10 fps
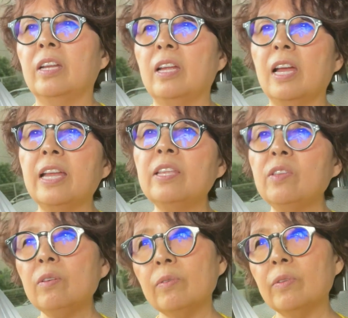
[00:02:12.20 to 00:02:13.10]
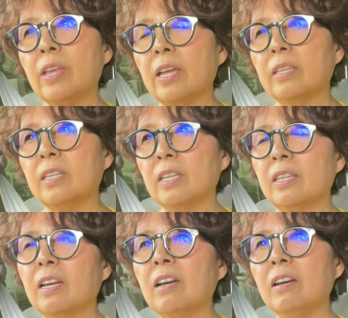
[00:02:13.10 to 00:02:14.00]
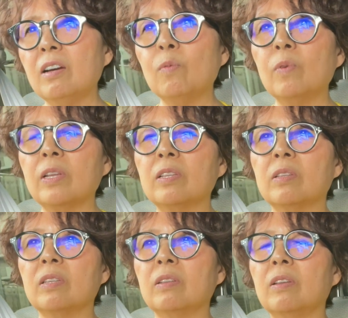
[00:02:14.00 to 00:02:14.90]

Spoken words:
I knew that the car was